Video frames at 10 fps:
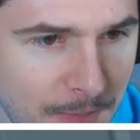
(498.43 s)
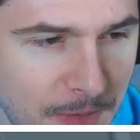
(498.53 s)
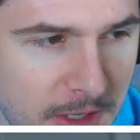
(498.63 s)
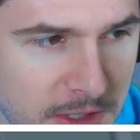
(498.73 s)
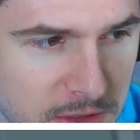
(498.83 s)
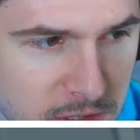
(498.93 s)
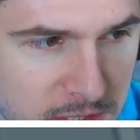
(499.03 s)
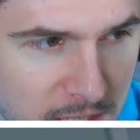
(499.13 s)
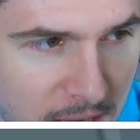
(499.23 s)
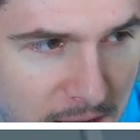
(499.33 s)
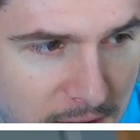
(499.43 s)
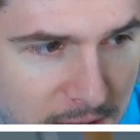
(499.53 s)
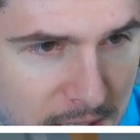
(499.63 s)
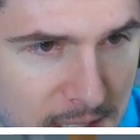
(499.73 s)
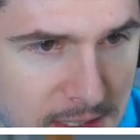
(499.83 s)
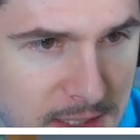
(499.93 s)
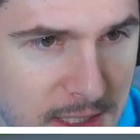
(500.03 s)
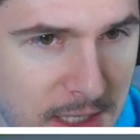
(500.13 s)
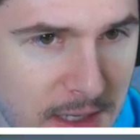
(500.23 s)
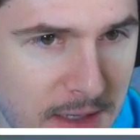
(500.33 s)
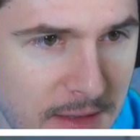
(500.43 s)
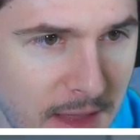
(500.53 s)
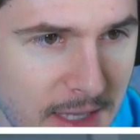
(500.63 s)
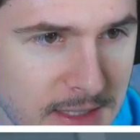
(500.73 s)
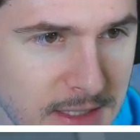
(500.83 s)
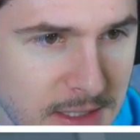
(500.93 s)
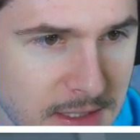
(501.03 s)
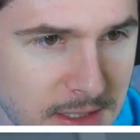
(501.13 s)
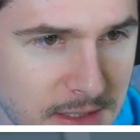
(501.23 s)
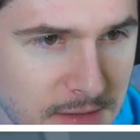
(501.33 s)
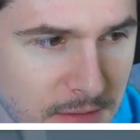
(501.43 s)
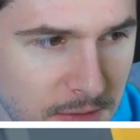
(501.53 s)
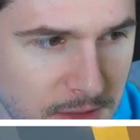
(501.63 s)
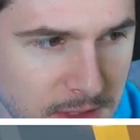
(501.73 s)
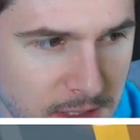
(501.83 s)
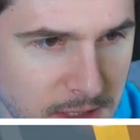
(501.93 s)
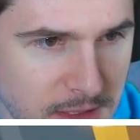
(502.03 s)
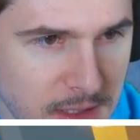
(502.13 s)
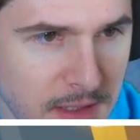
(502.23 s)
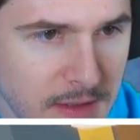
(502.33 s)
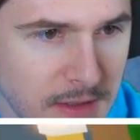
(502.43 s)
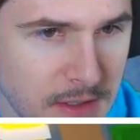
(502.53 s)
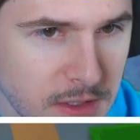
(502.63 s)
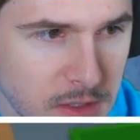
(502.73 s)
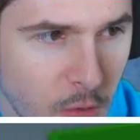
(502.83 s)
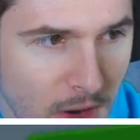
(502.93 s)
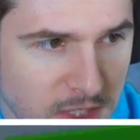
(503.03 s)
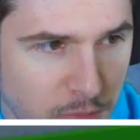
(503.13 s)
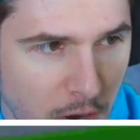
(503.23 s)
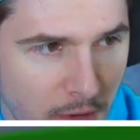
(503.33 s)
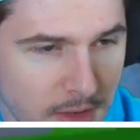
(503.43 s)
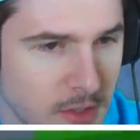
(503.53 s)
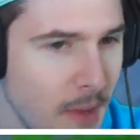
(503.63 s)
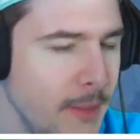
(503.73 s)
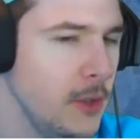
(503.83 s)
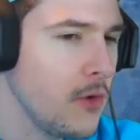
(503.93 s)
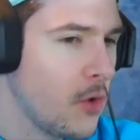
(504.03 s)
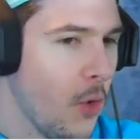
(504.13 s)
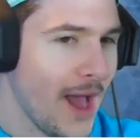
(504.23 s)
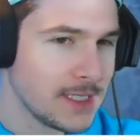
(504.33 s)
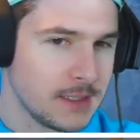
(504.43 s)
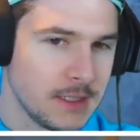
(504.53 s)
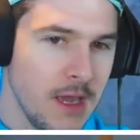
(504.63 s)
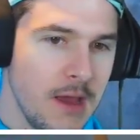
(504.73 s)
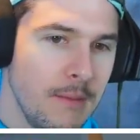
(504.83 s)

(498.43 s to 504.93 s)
These are just the areas. That's just, wait, what is this? This is just quest progress. So maybe doing quests.